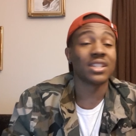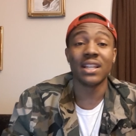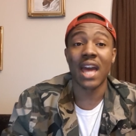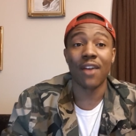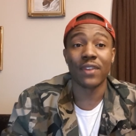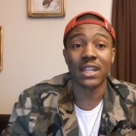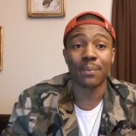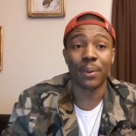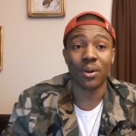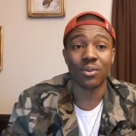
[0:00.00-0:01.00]
she laughing at the
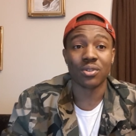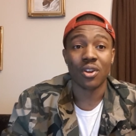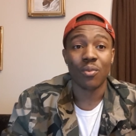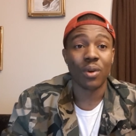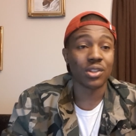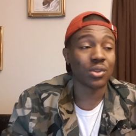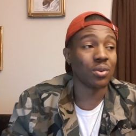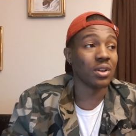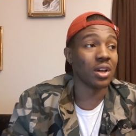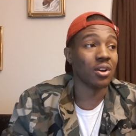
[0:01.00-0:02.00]
post? What's
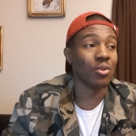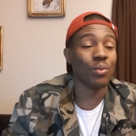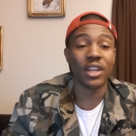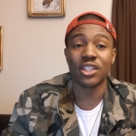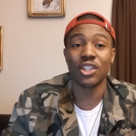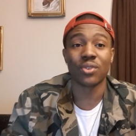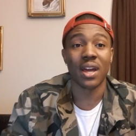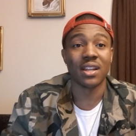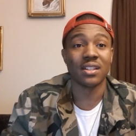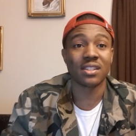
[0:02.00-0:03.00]
going on? What is she
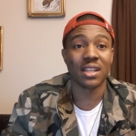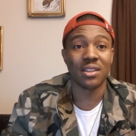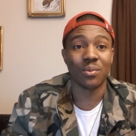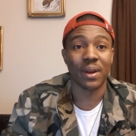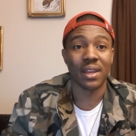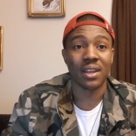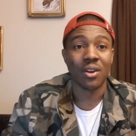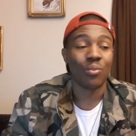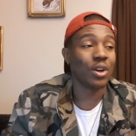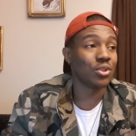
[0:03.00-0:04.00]
trying to insinuate?
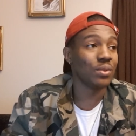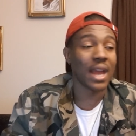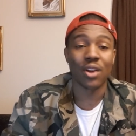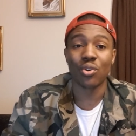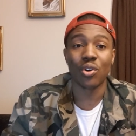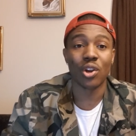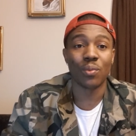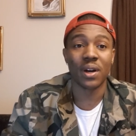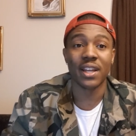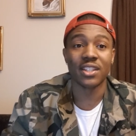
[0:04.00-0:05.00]
What you got going on
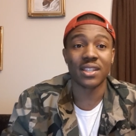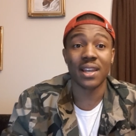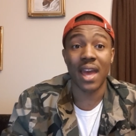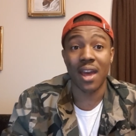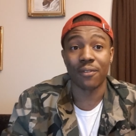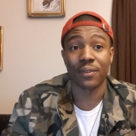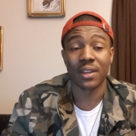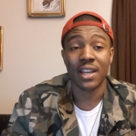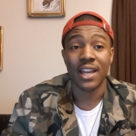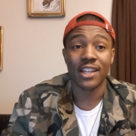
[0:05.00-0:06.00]
with her Is she laughing?
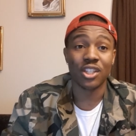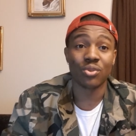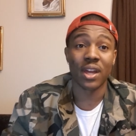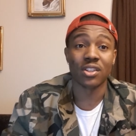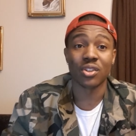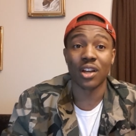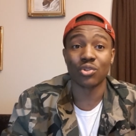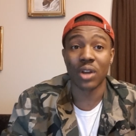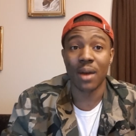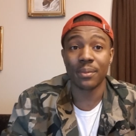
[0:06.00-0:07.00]
Is she trying to start
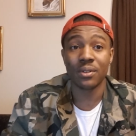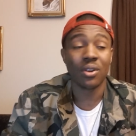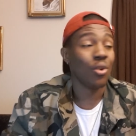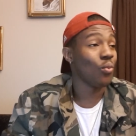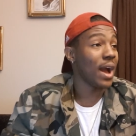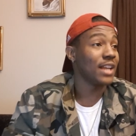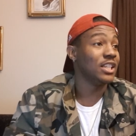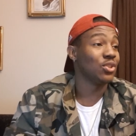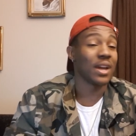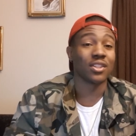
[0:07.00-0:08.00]
drama? Why is
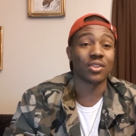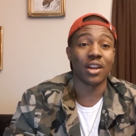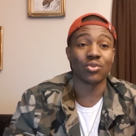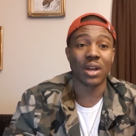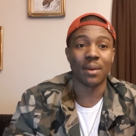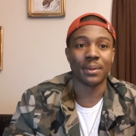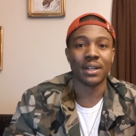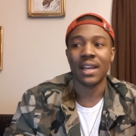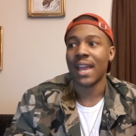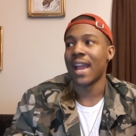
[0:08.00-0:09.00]
she trying to start drama?
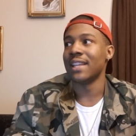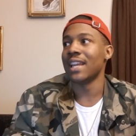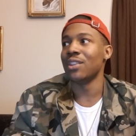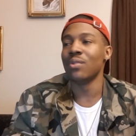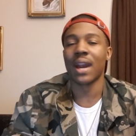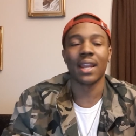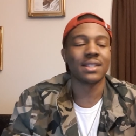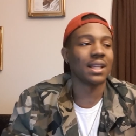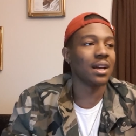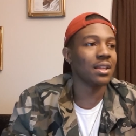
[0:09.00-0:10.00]
And then you gotta
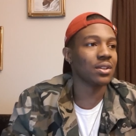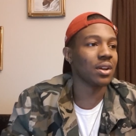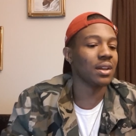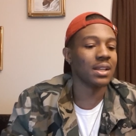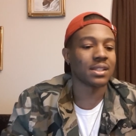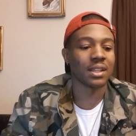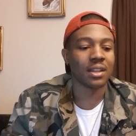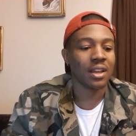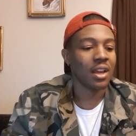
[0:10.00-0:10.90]
tell the other girl, listen,